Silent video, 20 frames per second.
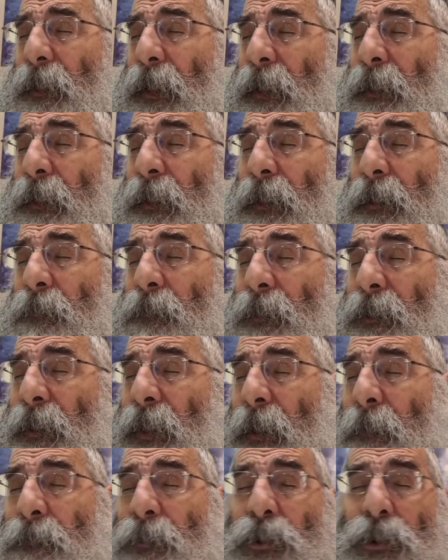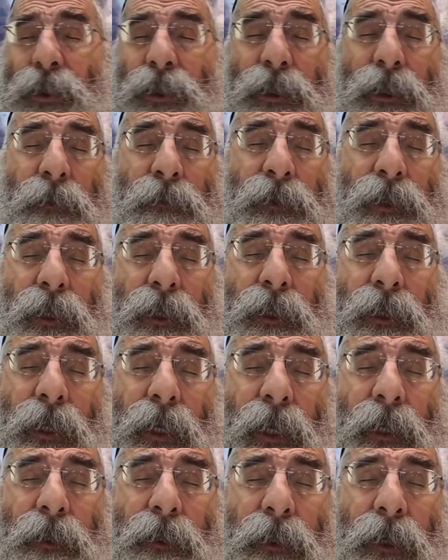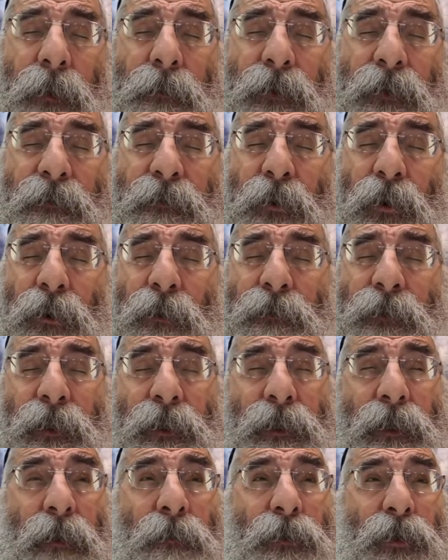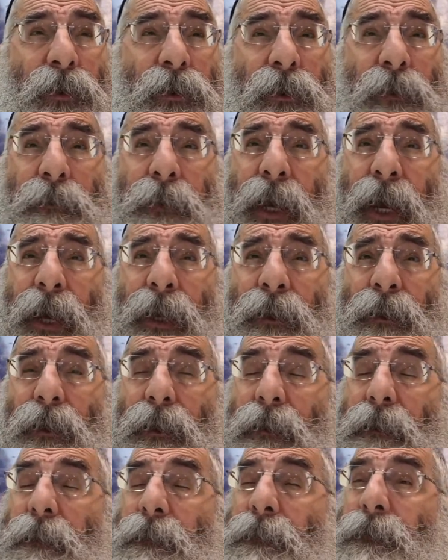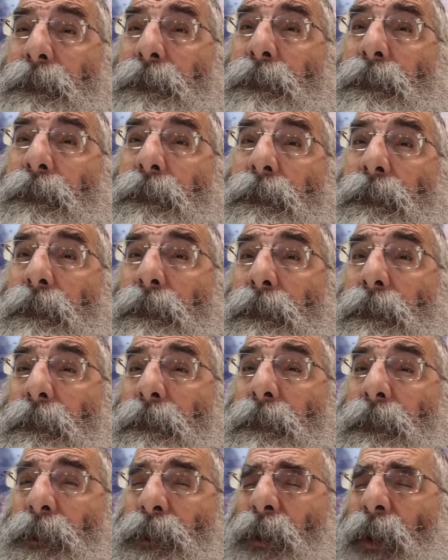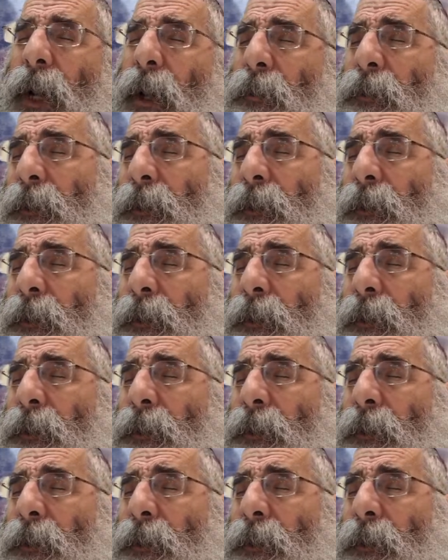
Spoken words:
need a redemption, seems to indicate that I'm involved in some sort of battle. So how can